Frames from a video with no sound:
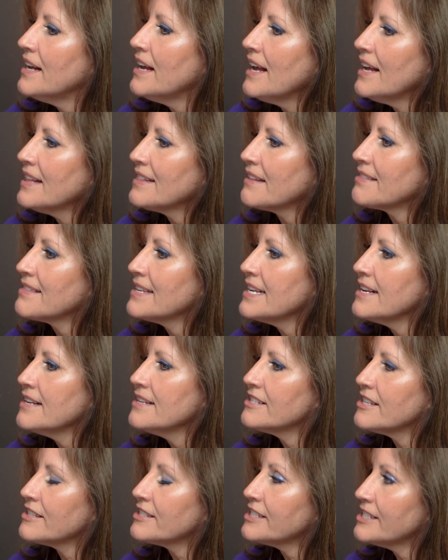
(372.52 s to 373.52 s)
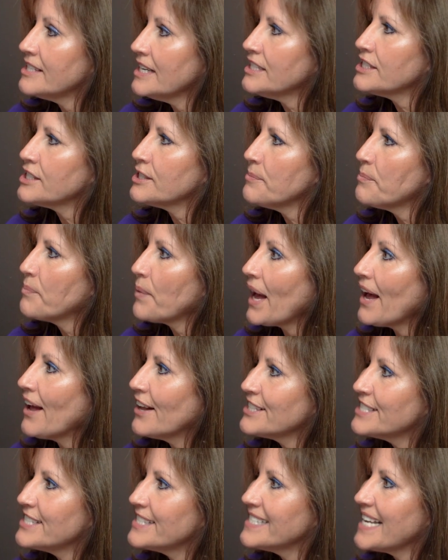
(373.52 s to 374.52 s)
The thing is, it sets
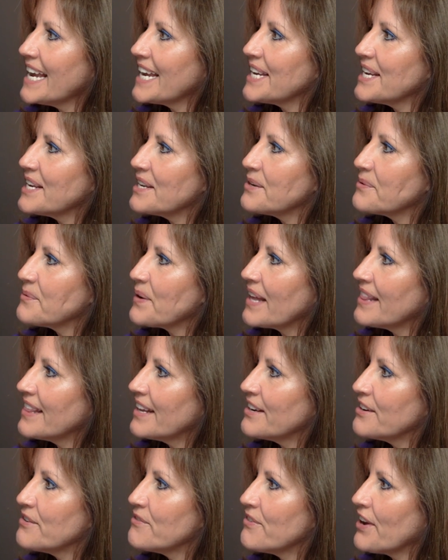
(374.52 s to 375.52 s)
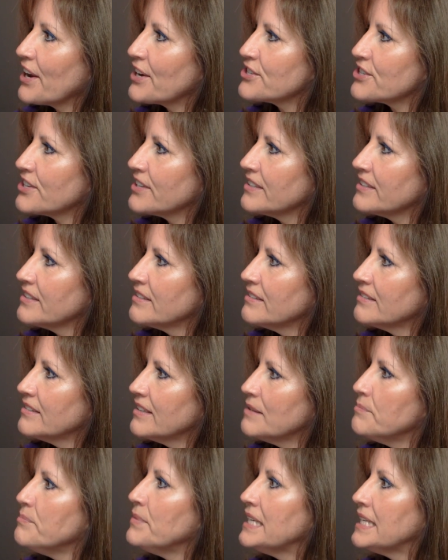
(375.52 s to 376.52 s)
about taking away that infection
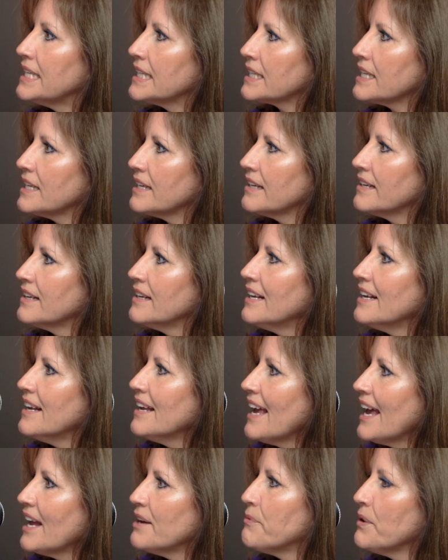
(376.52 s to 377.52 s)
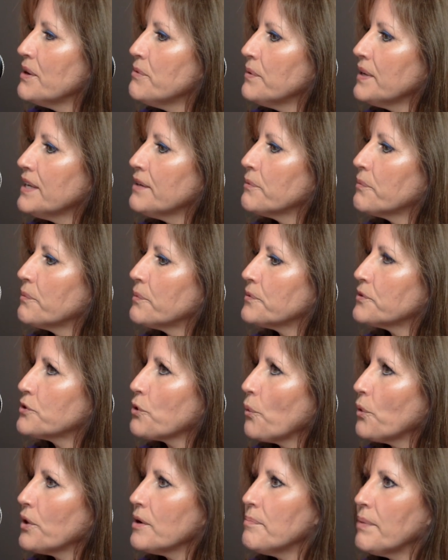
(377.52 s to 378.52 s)
immediately. And when we
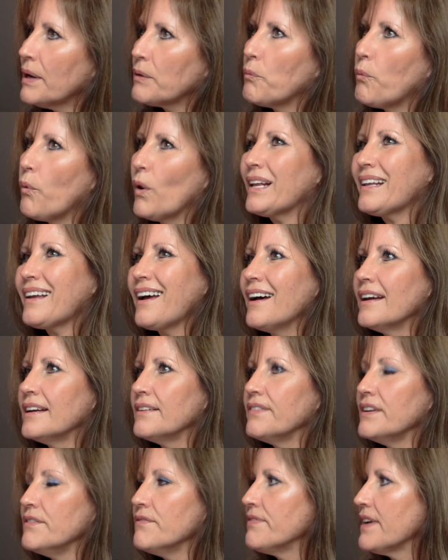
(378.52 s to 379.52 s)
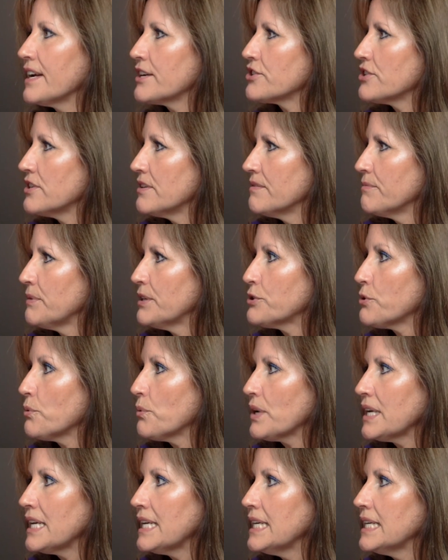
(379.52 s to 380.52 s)
talk about what kind of infection, we're
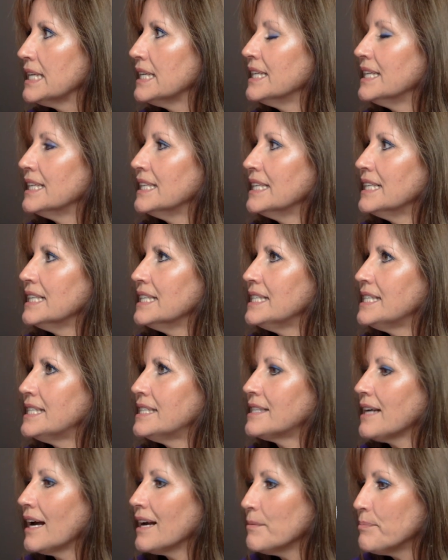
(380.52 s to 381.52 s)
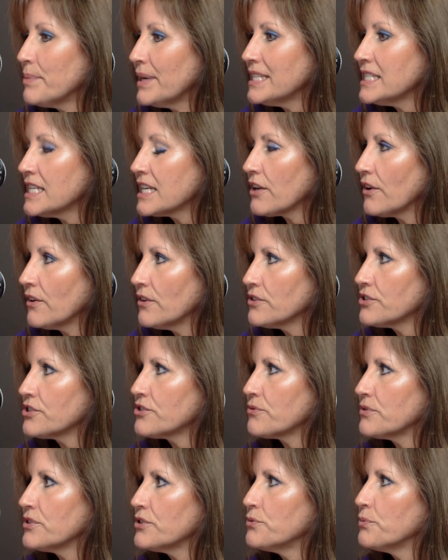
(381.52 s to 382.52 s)
talking diabetic
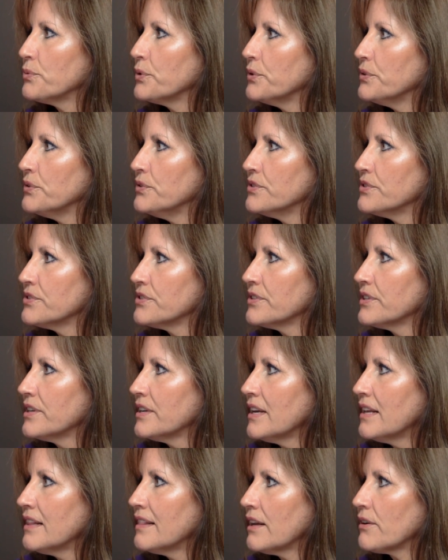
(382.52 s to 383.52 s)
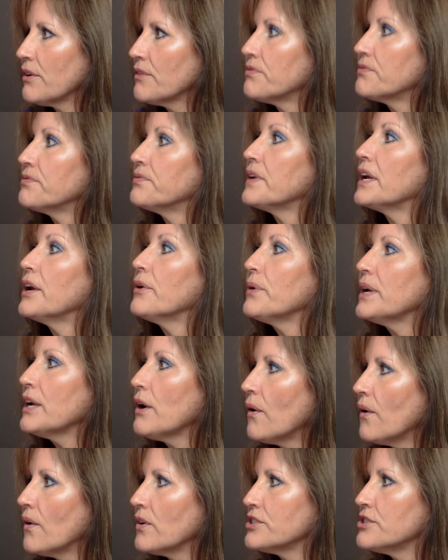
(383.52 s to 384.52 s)
ulcerous wounds that are very
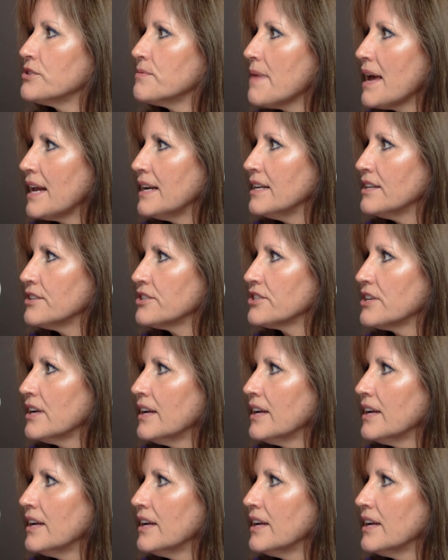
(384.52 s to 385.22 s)
hard to manage.